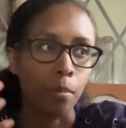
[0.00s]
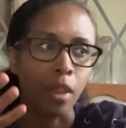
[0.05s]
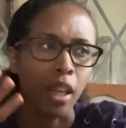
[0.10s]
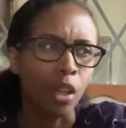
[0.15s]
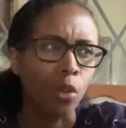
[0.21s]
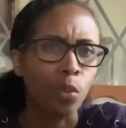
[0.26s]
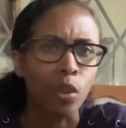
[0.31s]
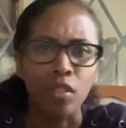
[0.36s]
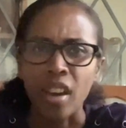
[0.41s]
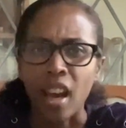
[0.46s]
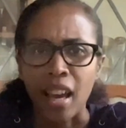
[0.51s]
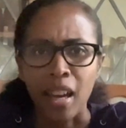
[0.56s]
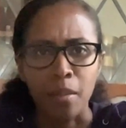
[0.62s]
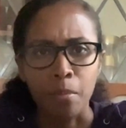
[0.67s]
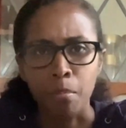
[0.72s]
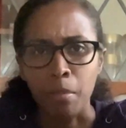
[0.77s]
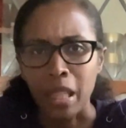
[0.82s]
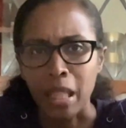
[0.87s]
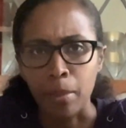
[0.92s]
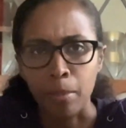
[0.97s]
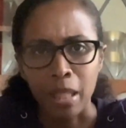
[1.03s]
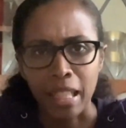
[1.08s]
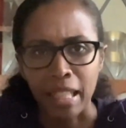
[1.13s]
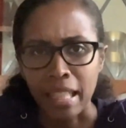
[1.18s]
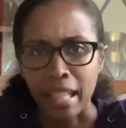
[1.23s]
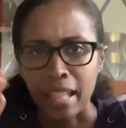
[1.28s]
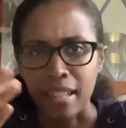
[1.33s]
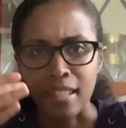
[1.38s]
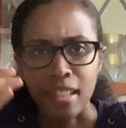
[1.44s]
like, we've had many, many
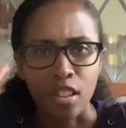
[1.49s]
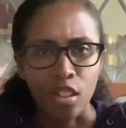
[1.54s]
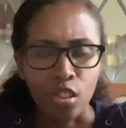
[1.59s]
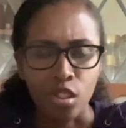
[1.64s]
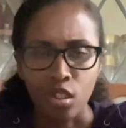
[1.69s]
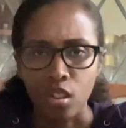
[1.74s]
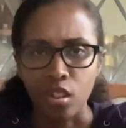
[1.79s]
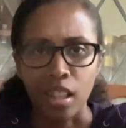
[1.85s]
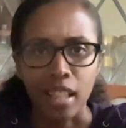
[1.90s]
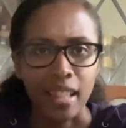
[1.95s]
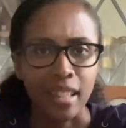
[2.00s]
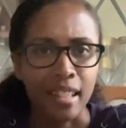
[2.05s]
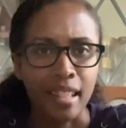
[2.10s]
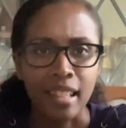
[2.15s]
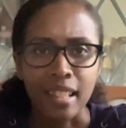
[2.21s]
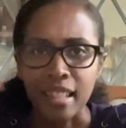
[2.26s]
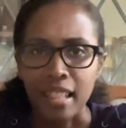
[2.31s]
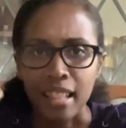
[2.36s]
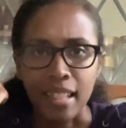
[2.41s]
days that are still like 60,